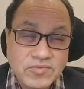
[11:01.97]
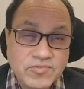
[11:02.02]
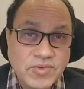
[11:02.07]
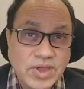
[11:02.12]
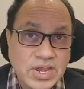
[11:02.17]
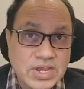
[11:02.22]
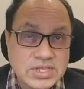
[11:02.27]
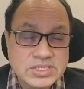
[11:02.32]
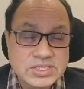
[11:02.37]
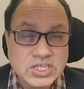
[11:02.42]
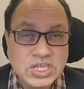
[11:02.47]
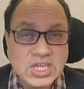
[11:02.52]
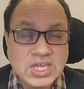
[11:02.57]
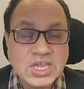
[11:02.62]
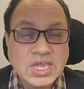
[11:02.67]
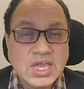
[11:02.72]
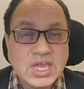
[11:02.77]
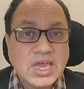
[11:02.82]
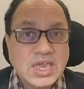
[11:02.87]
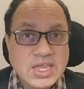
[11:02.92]
fallacy
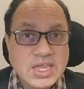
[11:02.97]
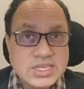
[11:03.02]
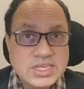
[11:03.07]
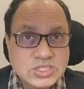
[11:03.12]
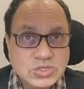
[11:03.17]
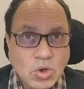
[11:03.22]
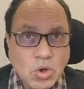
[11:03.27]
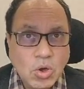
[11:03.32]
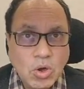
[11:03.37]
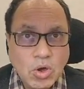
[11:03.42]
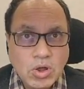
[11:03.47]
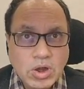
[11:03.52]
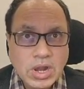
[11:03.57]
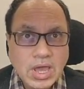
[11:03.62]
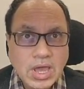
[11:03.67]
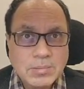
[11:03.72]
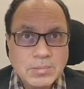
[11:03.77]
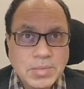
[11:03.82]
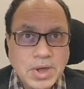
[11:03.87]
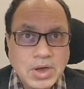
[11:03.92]
is all
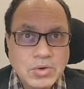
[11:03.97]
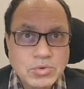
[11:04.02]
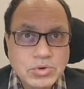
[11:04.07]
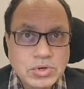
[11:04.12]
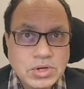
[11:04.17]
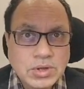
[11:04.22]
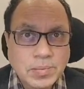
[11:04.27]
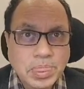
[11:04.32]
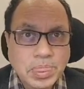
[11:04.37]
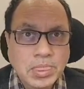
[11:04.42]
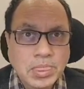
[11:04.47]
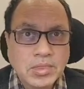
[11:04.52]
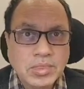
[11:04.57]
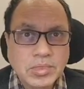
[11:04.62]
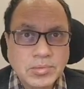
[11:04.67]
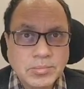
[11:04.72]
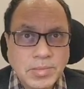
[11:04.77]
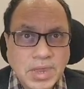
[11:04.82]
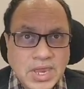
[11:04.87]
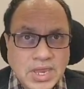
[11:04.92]
about
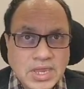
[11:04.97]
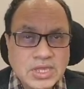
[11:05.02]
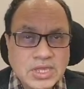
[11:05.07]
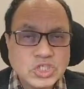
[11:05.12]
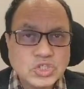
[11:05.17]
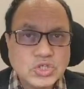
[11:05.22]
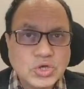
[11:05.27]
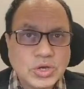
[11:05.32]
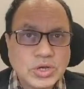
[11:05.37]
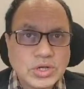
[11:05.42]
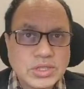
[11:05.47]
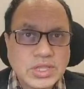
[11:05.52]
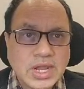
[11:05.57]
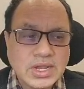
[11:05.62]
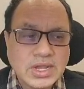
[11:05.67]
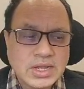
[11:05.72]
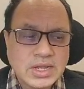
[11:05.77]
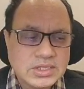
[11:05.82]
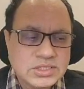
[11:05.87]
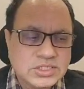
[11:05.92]
making sure
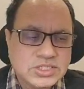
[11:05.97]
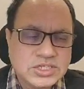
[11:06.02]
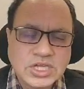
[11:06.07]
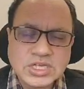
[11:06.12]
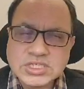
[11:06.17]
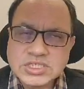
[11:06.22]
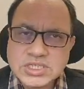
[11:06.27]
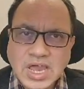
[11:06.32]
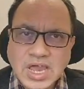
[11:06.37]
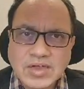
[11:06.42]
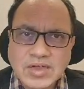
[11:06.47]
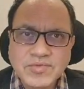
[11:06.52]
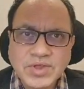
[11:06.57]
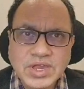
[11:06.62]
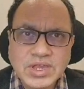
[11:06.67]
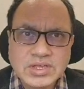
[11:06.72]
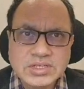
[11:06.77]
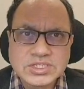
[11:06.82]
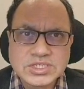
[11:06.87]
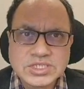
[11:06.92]
that just
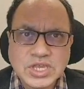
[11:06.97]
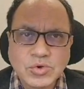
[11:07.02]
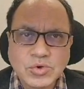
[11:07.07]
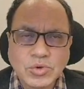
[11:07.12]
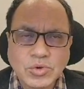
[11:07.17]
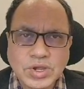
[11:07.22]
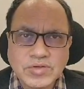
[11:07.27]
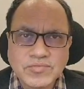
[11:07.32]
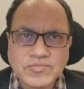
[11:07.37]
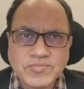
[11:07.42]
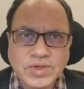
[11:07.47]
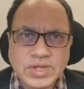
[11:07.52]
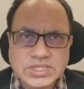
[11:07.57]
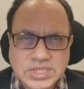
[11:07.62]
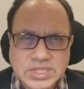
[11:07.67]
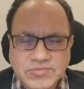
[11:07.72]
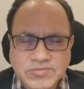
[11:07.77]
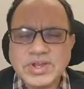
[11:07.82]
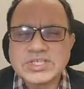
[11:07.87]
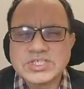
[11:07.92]
having zero defects.
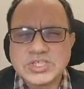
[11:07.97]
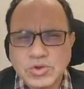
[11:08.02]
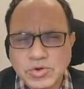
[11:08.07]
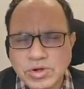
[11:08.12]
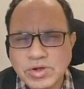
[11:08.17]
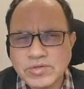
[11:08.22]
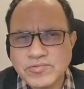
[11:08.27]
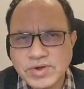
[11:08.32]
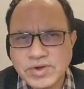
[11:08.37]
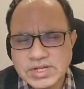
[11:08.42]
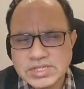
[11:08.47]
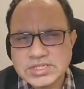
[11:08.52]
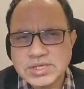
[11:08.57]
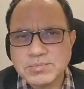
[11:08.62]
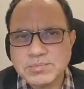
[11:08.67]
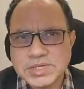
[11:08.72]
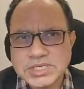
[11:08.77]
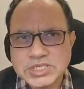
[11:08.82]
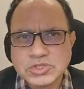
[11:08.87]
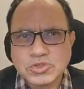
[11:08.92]
In fact, zero defect is a
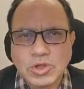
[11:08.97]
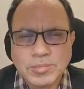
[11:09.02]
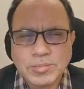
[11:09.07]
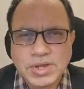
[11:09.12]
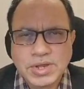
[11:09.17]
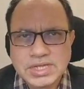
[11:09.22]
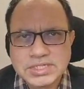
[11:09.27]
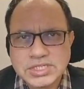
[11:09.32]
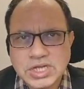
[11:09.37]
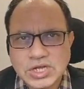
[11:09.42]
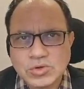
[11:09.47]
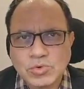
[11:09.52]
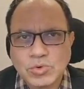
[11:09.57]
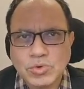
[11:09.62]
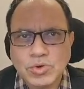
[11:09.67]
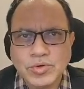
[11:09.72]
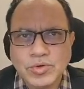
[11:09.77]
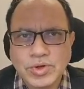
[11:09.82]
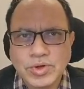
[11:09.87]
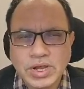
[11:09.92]
misnomer, as I
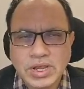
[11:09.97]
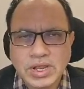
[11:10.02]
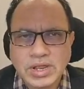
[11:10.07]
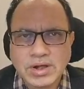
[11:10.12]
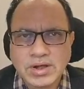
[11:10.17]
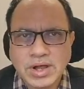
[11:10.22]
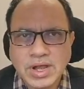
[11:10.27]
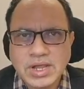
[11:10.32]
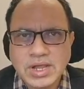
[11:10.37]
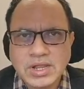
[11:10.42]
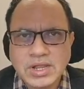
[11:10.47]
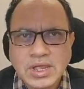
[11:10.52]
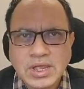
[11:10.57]
told you earlier, right?